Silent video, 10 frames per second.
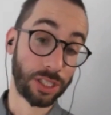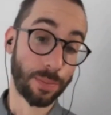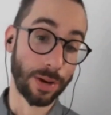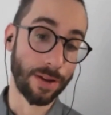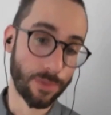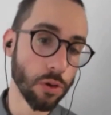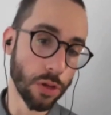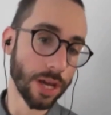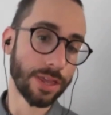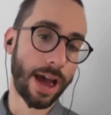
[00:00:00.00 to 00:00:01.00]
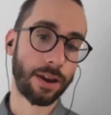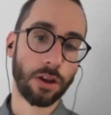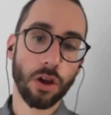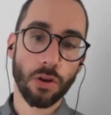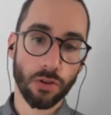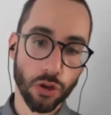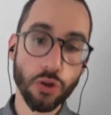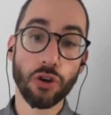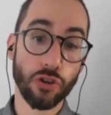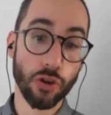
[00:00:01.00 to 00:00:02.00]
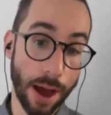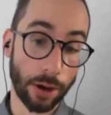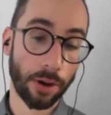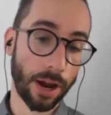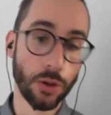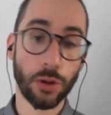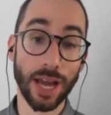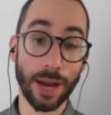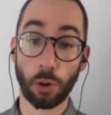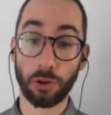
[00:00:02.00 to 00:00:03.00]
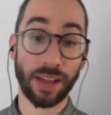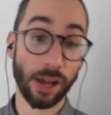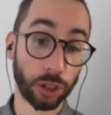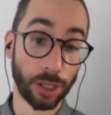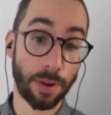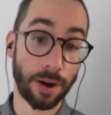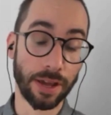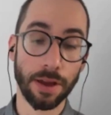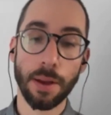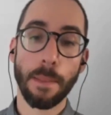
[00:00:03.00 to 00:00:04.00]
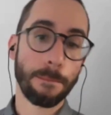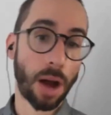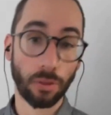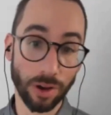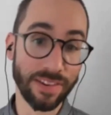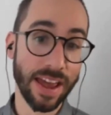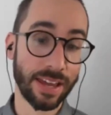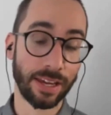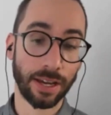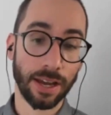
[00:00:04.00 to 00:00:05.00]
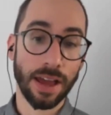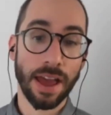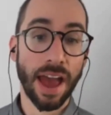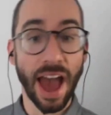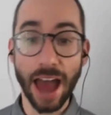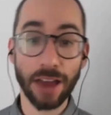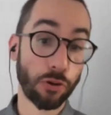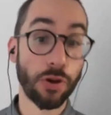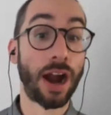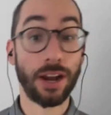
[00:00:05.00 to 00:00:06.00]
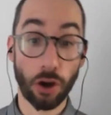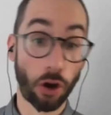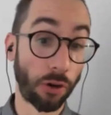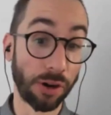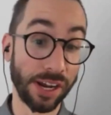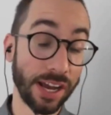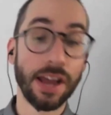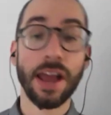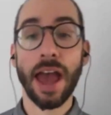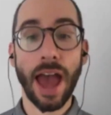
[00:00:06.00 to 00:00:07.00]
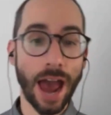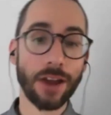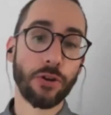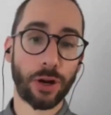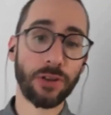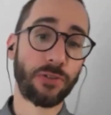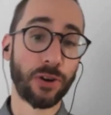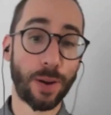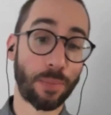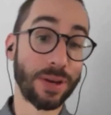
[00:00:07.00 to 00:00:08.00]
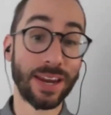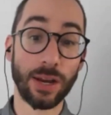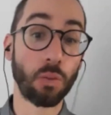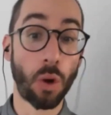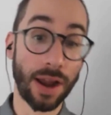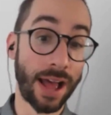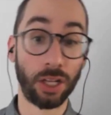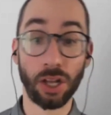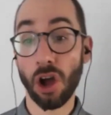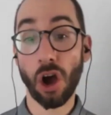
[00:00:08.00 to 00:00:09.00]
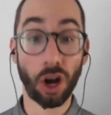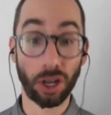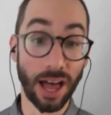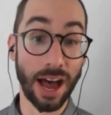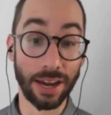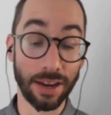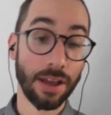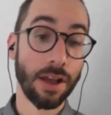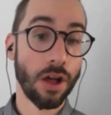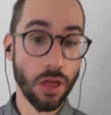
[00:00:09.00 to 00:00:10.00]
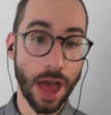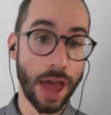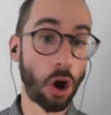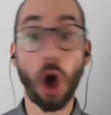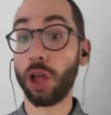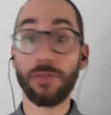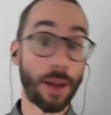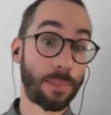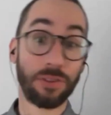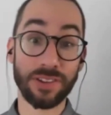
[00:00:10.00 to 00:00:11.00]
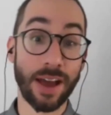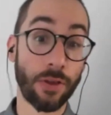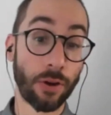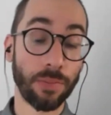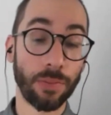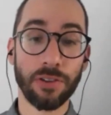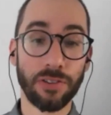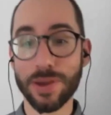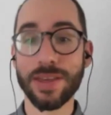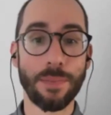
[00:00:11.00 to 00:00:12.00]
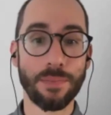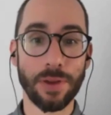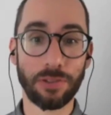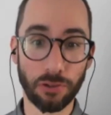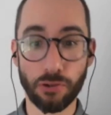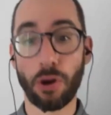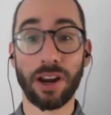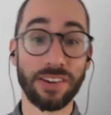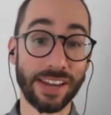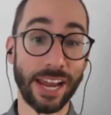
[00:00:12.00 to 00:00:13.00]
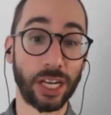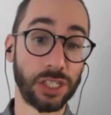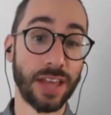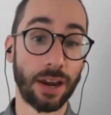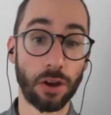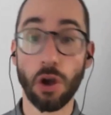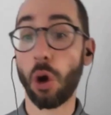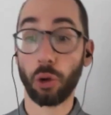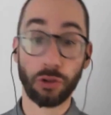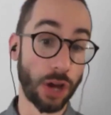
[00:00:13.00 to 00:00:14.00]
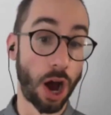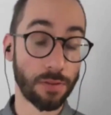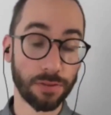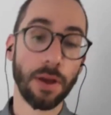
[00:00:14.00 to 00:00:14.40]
I mean, if you think that you could do better and you could get more scholarship money by retaking, and you're not in a hurry, and you're concerned about beginning 1L online, then all of that put together, to me, that is a strong indication that holding off